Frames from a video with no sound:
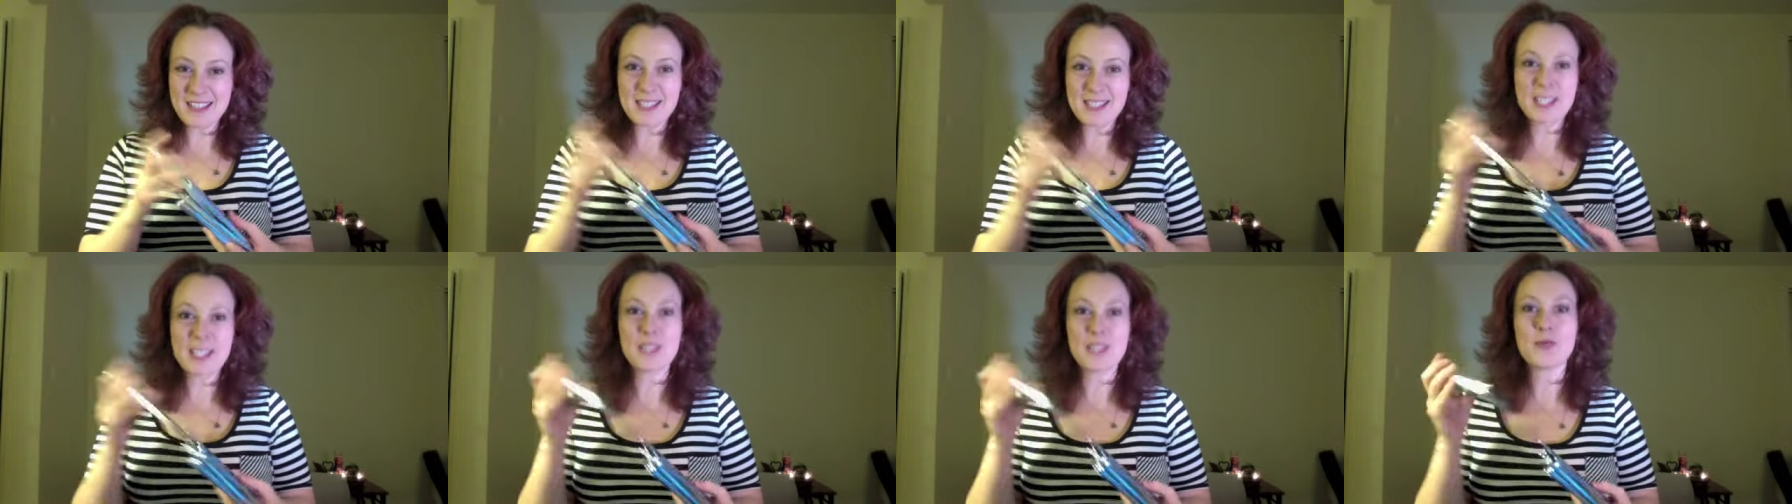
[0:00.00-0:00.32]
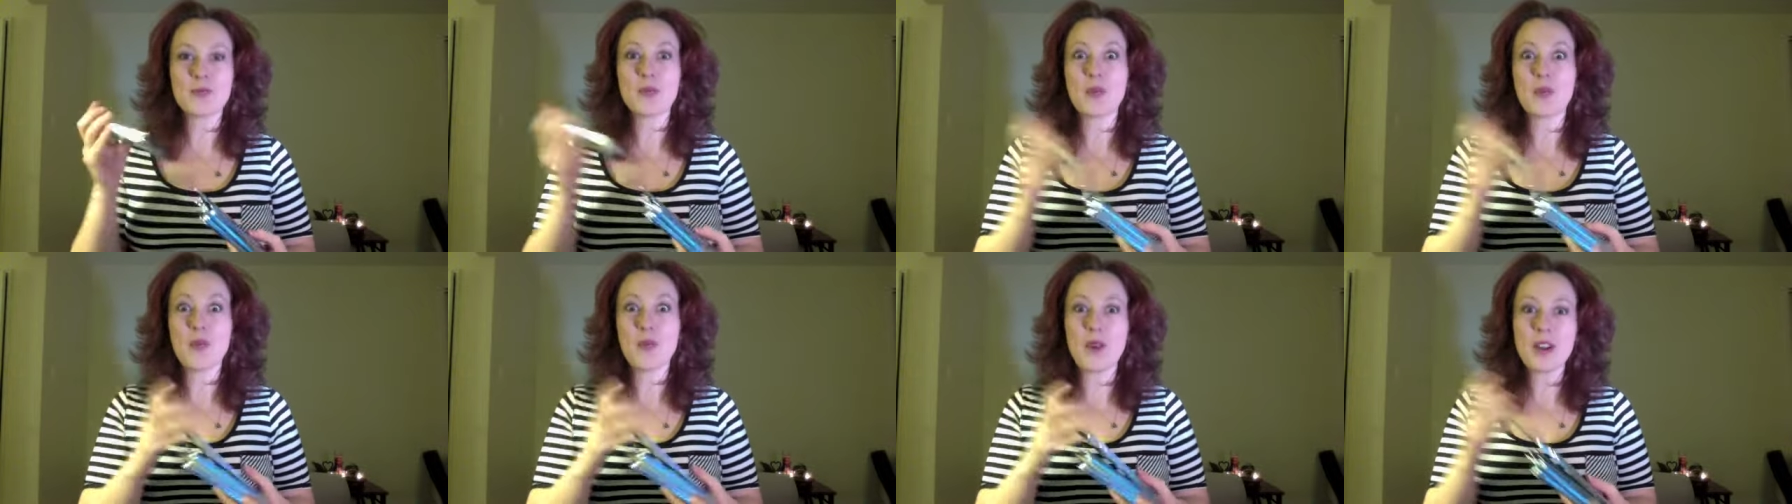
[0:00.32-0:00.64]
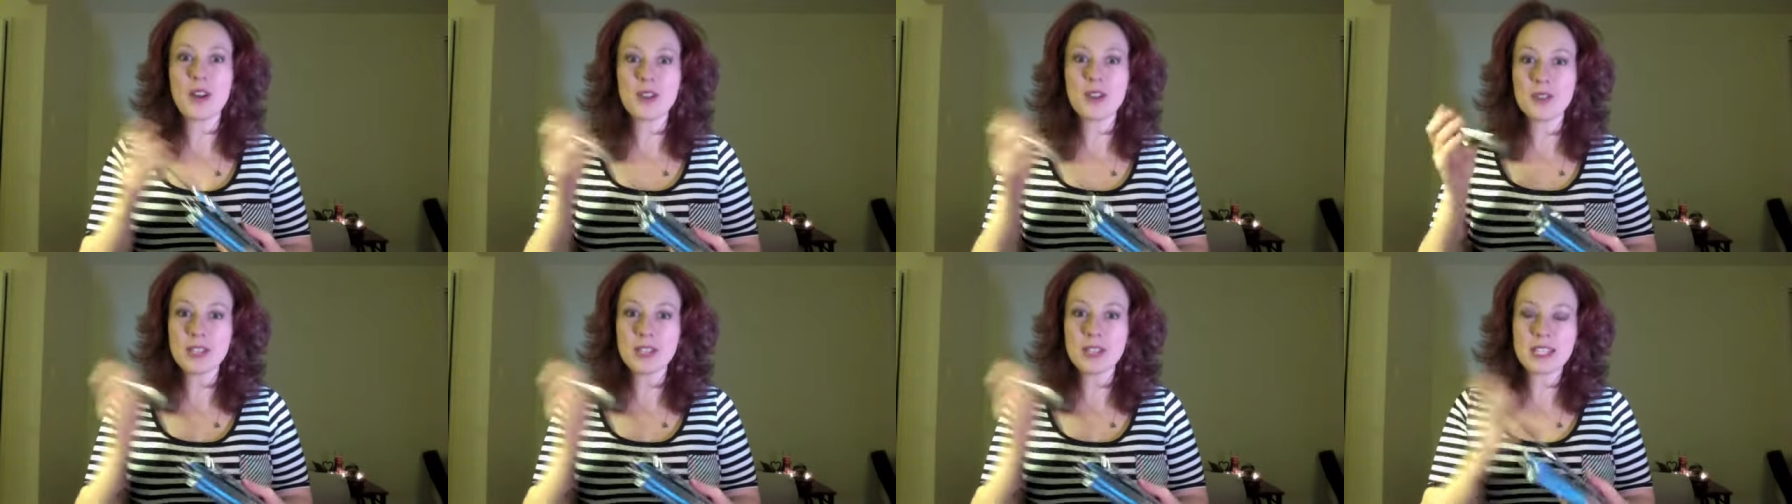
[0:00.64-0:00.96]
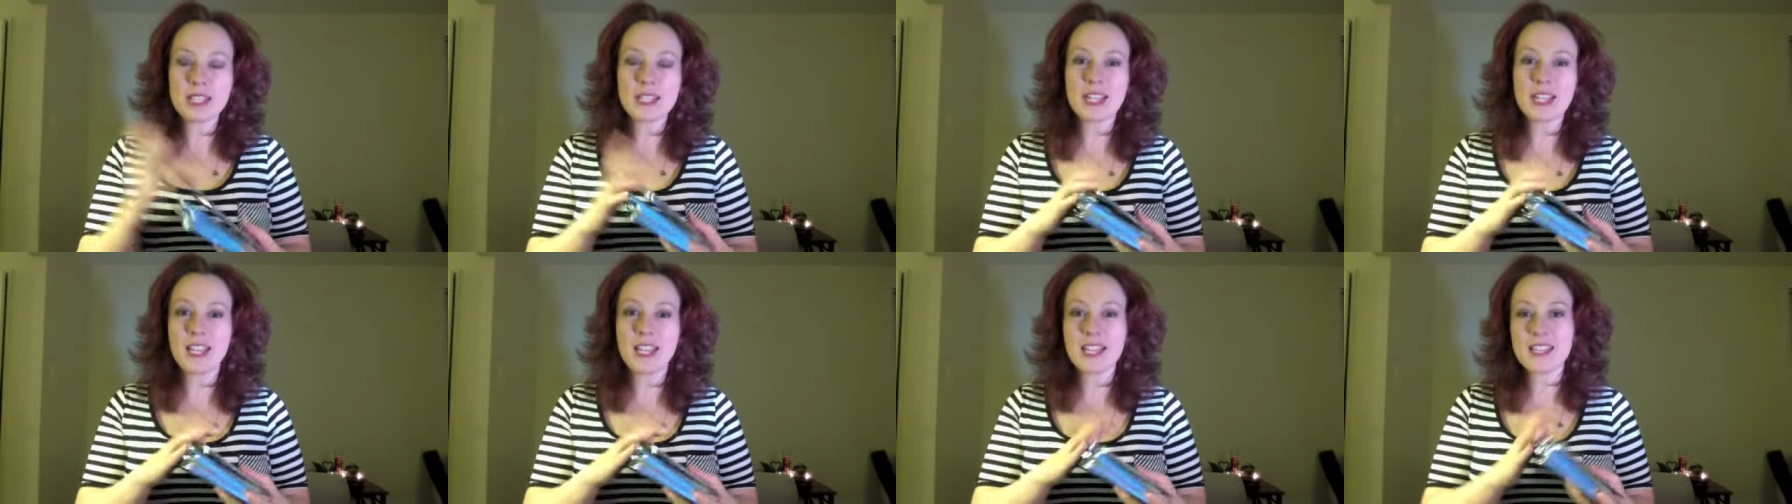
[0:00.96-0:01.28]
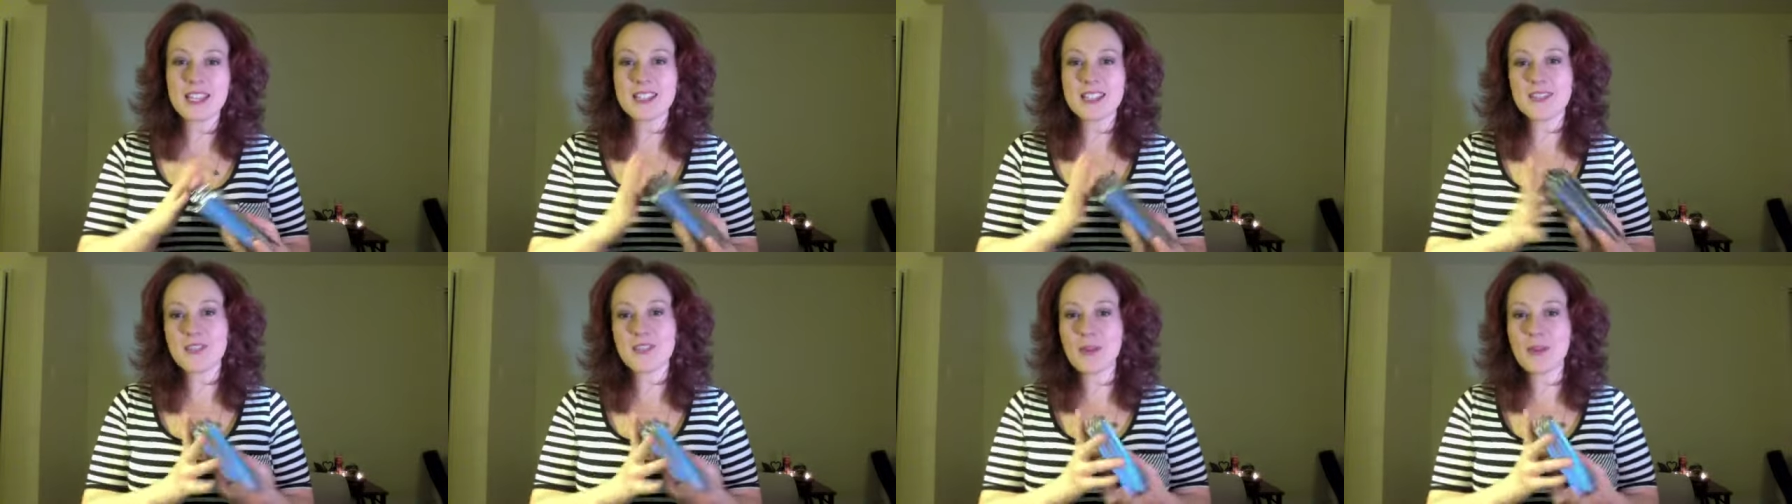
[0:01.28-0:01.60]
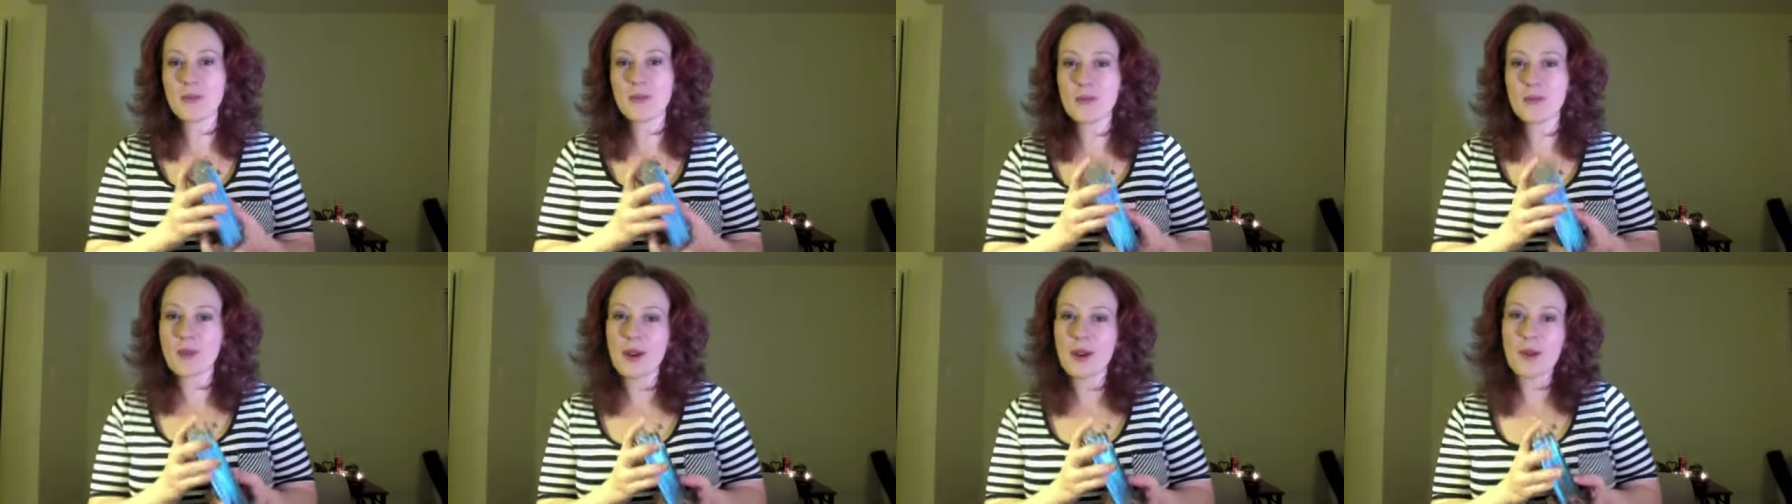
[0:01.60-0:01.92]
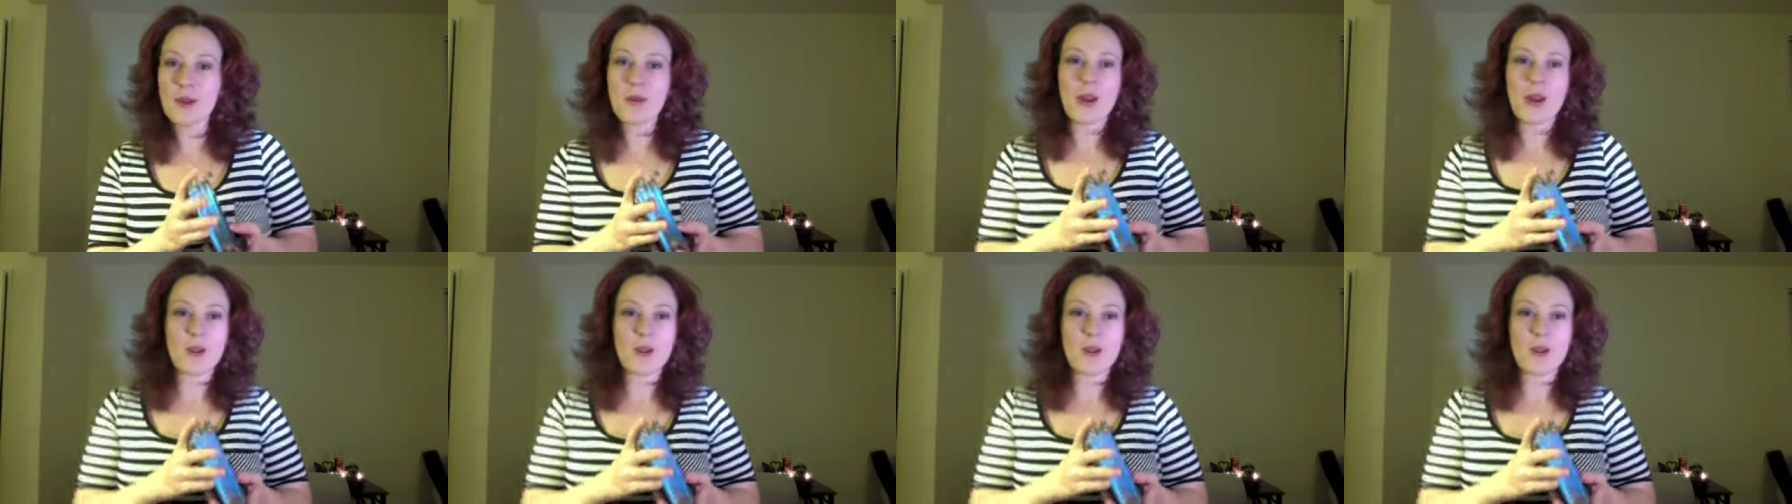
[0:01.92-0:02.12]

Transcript: in case you were wondering like it's February,